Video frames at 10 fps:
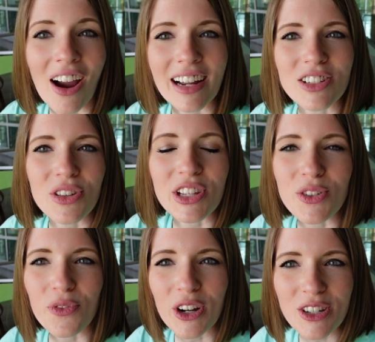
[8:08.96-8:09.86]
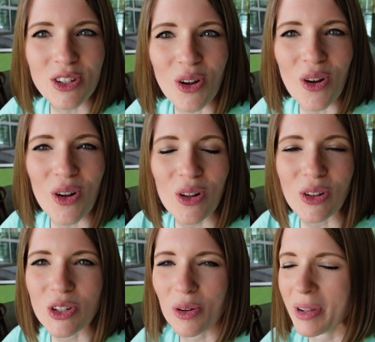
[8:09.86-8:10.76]
Alright, so this first
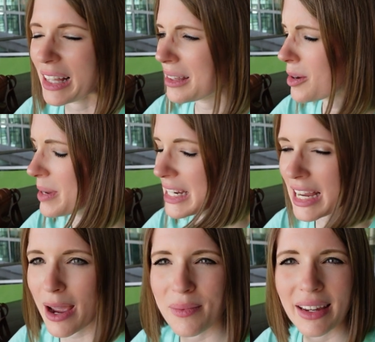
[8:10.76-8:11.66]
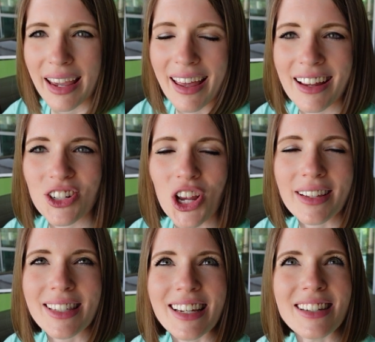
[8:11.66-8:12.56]
hole took me a little bit of time to get
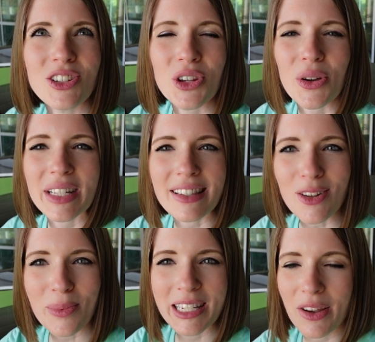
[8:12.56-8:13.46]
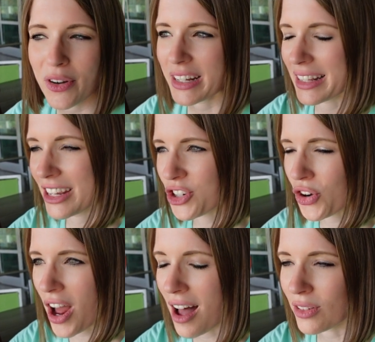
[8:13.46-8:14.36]
adjusted to. It's a little bit different because
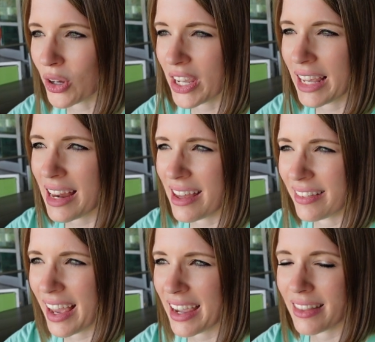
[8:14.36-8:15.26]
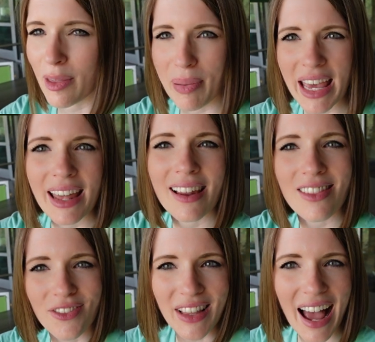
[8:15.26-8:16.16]
you're not looking at like the pin
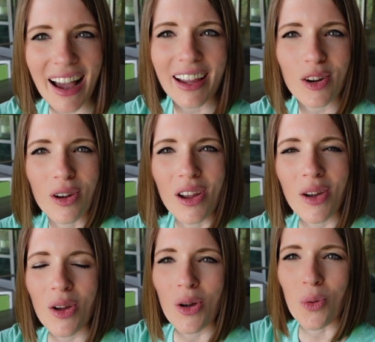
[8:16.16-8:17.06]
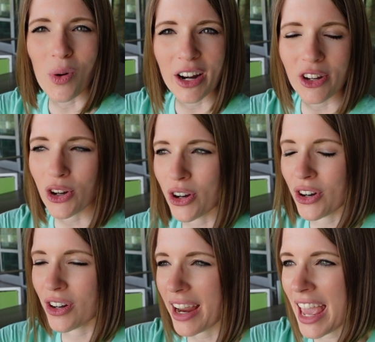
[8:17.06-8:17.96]
and the flag and where
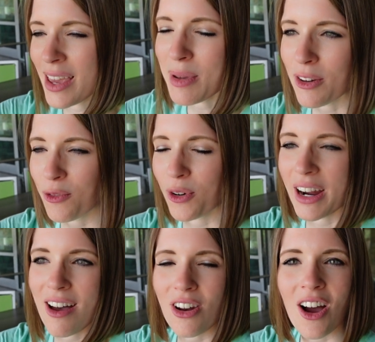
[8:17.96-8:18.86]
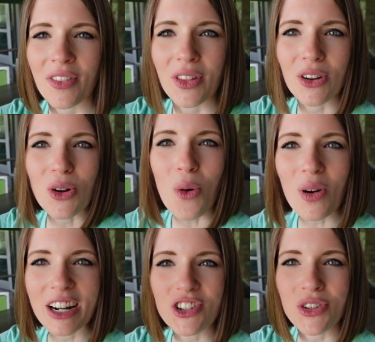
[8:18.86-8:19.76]
you're aiming for out on the
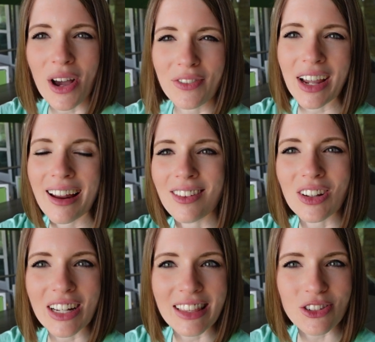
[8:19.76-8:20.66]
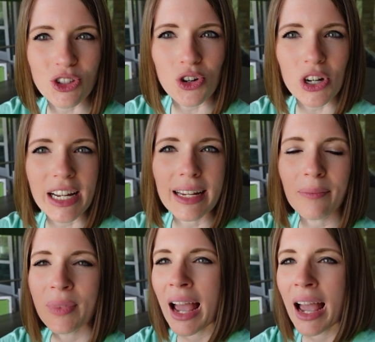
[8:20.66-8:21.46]
course. You have to kind of look at the screen.